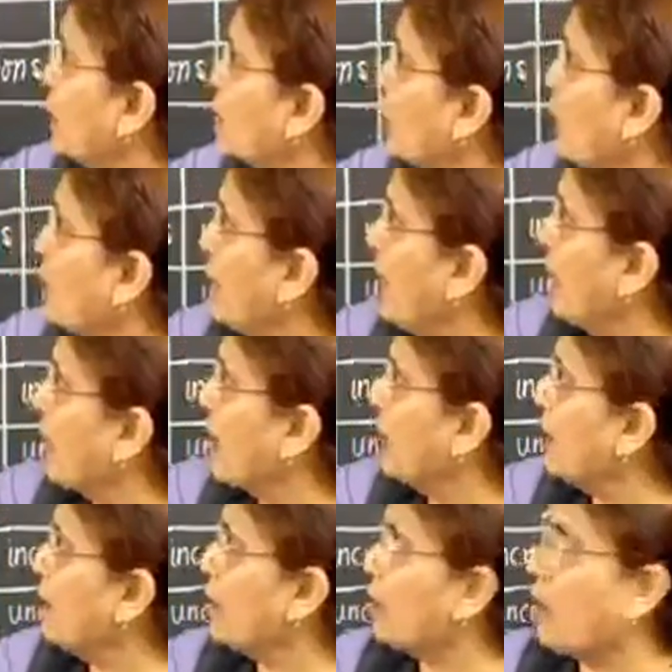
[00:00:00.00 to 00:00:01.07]
neutron
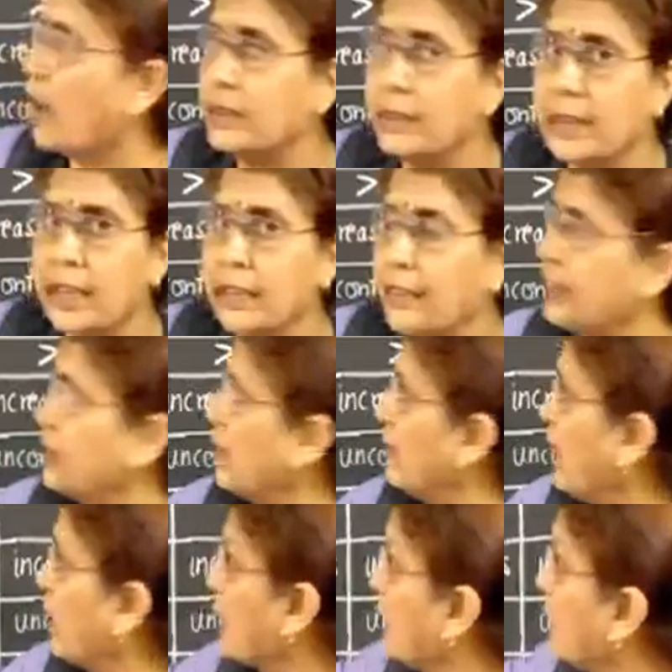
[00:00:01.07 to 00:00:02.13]
again will cause 3
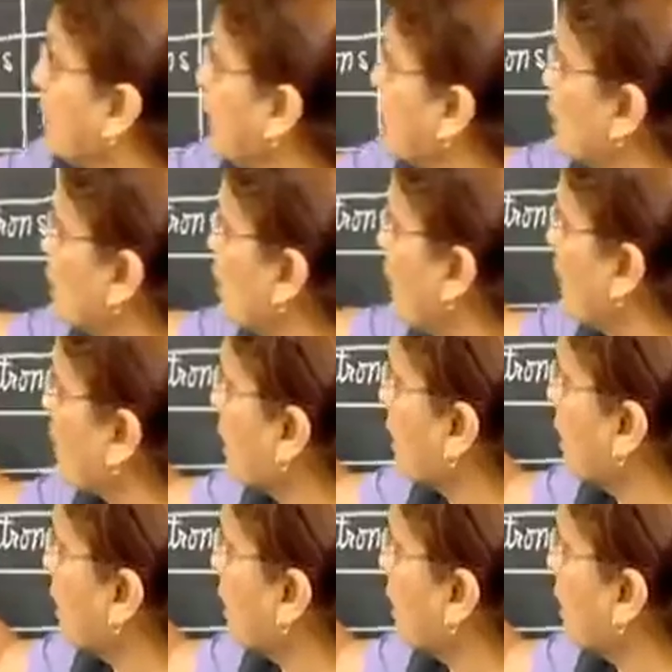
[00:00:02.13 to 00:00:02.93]
fission. Again these 2 are